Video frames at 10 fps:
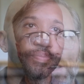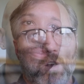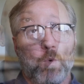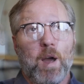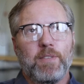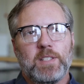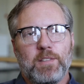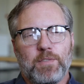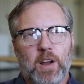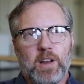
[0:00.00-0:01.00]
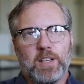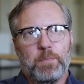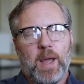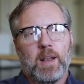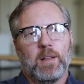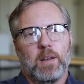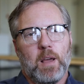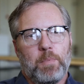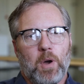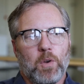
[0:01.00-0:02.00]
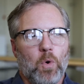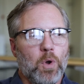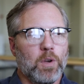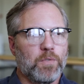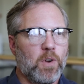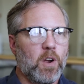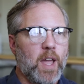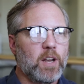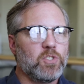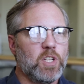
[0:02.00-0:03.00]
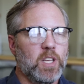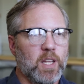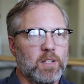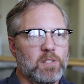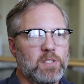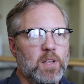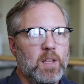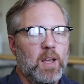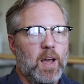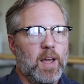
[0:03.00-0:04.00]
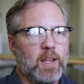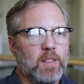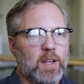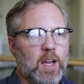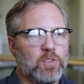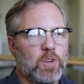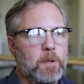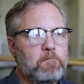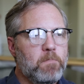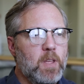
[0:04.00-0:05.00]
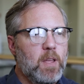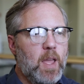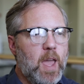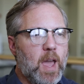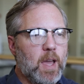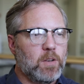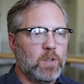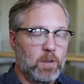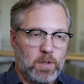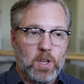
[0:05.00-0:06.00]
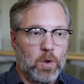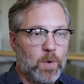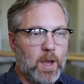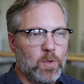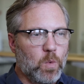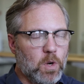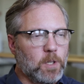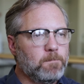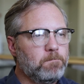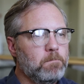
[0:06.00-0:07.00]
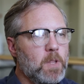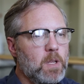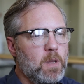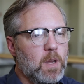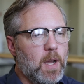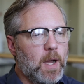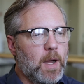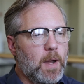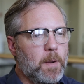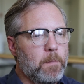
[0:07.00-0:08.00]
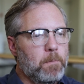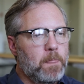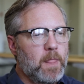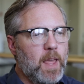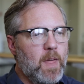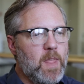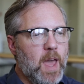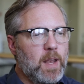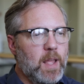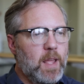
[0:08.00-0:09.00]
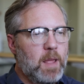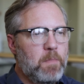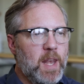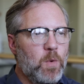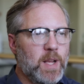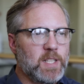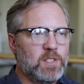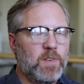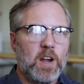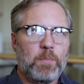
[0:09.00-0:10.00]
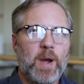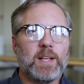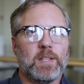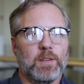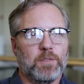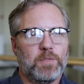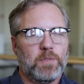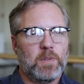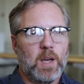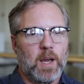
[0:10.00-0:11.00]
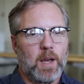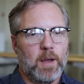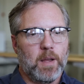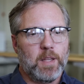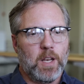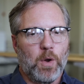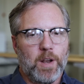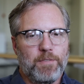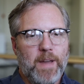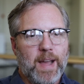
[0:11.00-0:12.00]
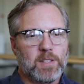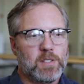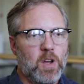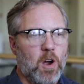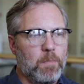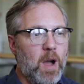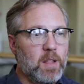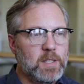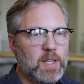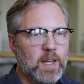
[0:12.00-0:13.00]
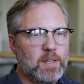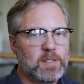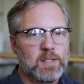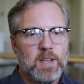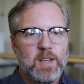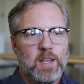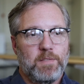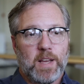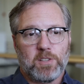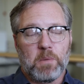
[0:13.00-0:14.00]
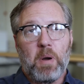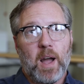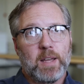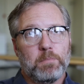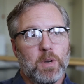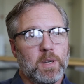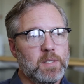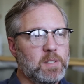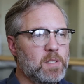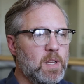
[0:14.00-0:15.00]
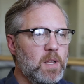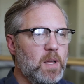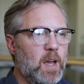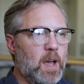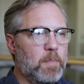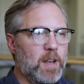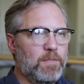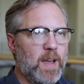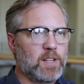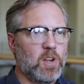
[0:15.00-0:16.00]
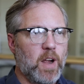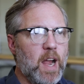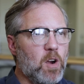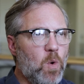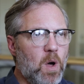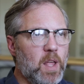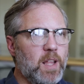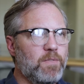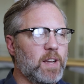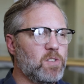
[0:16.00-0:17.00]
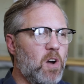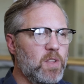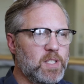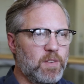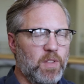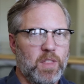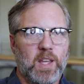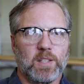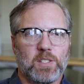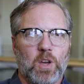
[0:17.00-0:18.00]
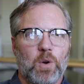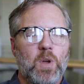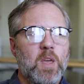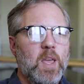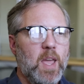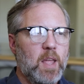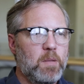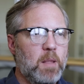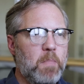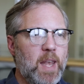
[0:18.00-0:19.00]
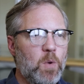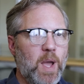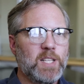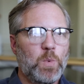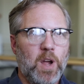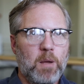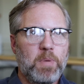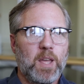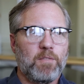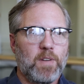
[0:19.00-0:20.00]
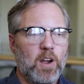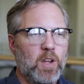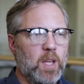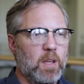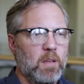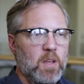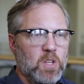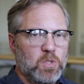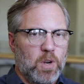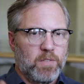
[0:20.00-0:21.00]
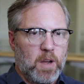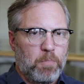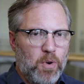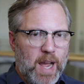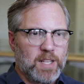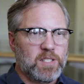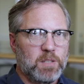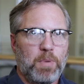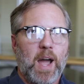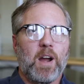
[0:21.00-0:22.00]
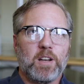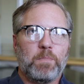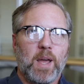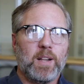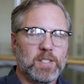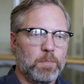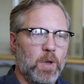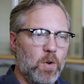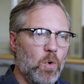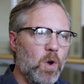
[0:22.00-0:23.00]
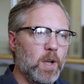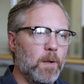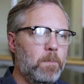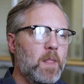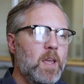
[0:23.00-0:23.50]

We're obviously very dependent upon oil for our energy needs in the country and around the world, and that in many ways it's very oppressive. It affects our politics, it affects our pocketbooks, it affects our air quality, it affects all these different things. So in many ways we are being very sort of oppressed by our dependence upon oil.